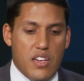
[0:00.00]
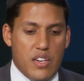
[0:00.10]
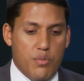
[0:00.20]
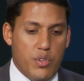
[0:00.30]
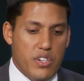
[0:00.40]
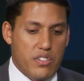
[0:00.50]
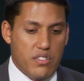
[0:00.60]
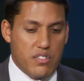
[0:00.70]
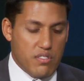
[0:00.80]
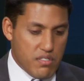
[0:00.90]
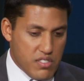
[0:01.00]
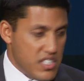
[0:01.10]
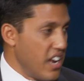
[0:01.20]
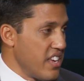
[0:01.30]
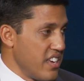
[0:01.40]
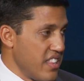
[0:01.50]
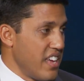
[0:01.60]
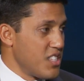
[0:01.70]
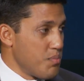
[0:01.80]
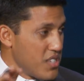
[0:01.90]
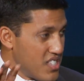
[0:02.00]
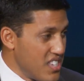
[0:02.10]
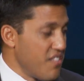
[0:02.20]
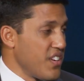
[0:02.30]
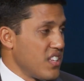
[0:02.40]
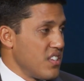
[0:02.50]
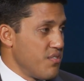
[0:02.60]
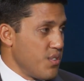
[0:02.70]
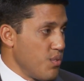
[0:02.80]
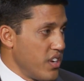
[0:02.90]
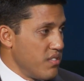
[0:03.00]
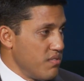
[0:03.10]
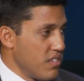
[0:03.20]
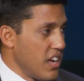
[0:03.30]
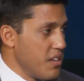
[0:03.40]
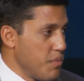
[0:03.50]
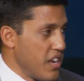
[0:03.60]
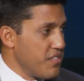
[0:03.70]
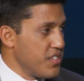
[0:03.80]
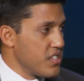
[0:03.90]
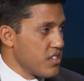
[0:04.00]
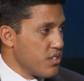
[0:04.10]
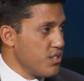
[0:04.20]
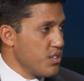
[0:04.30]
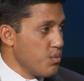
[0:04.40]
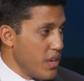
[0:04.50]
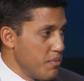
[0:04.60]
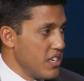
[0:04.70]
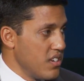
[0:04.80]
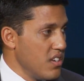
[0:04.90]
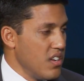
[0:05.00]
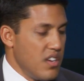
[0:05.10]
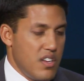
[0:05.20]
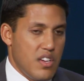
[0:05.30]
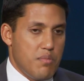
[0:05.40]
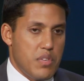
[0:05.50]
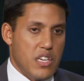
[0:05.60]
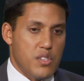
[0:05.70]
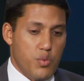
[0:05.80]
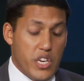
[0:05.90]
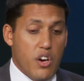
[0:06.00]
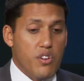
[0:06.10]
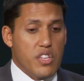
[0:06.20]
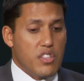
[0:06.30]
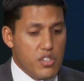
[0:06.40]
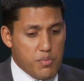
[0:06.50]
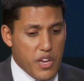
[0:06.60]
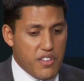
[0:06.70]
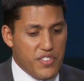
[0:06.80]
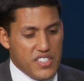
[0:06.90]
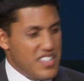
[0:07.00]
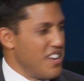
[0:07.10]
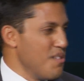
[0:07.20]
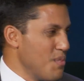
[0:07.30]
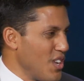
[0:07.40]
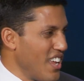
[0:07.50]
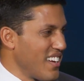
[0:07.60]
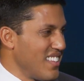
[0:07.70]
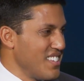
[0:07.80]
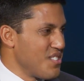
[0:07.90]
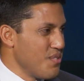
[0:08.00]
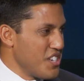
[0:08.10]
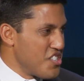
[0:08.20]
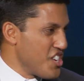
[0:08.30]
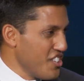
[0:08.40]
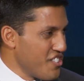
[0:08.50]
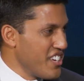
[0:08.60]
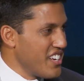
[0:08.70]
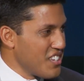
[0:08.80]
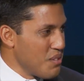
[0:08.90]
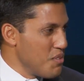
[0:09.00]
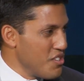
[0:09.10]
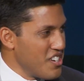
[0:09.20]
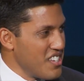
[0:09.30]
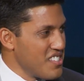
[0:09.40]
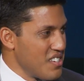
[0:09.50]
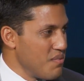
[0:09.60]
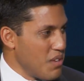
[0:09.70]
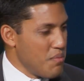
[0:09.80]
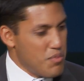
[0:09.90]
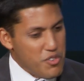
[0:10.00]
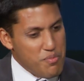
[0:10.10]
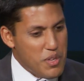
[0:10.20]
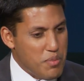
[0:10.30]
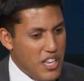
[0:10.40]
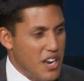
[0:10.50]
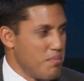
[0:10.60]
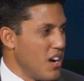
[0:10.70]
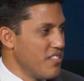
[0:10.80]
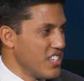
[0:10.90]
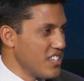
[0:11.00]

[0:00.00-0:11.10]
we're studying that specifically for what kind of benefits accrue to women. Because we know that those benefits then are more likely to reach children and communities and move people out of poverty.